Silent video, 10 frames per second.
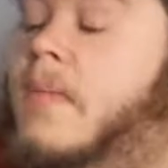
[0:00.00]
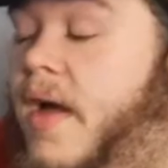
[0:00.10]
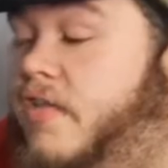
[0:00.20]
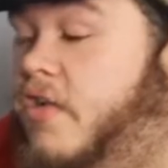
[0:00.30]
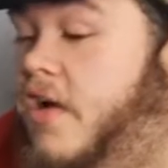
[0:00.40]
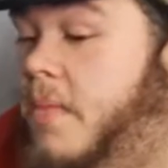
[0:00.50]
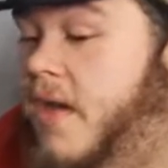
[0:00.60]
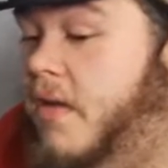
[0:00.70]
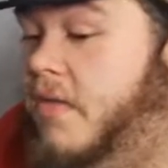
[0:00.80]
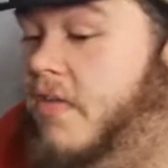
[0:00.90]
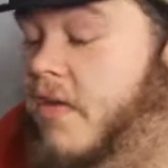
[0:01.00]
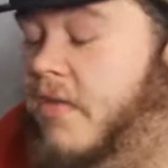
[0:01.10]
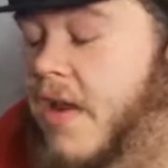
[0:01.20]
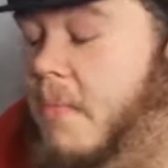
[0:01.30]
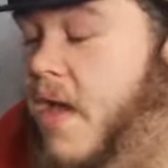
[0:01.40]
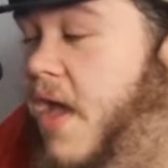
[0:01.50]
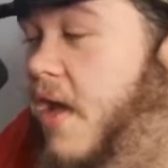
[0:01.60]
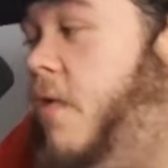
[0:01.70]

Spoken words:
I'm not sure how many of these I was gonna make,